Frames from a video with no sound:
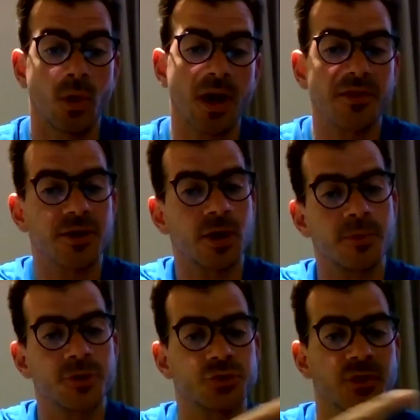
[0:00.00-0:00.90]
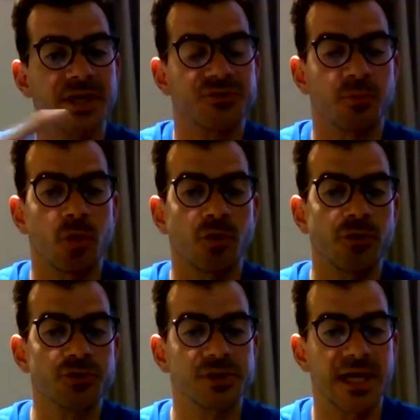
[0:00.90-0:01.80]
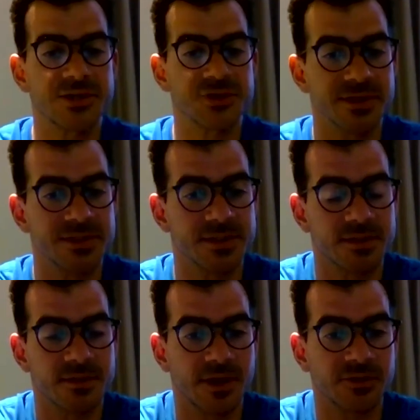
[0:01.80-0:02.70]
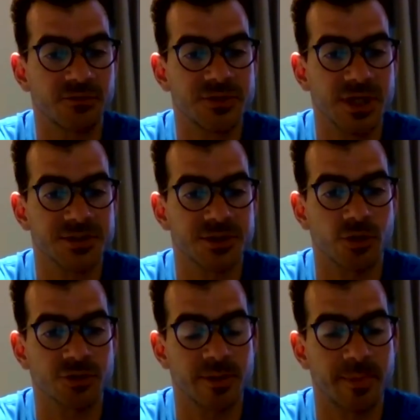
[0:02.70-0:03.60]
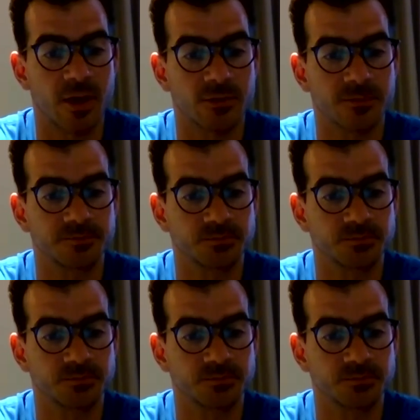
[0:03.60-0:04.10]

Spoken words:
What are the common traits from all those legends that you've just talked about?